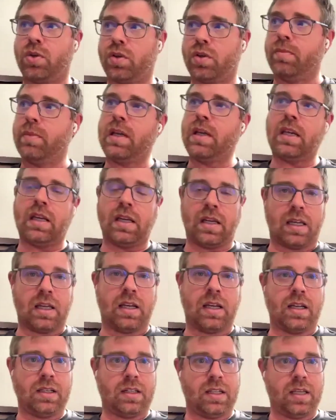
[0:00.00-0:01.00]
social
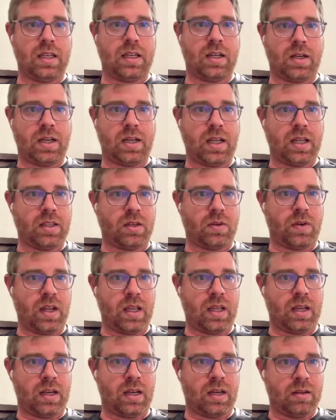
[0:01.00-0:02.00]
media content on the
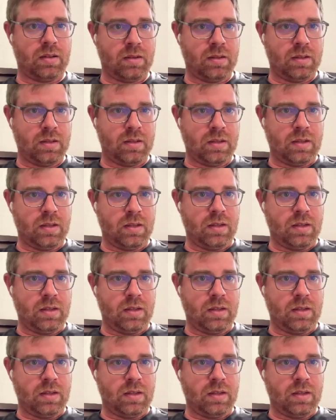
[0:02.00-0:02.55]
other end,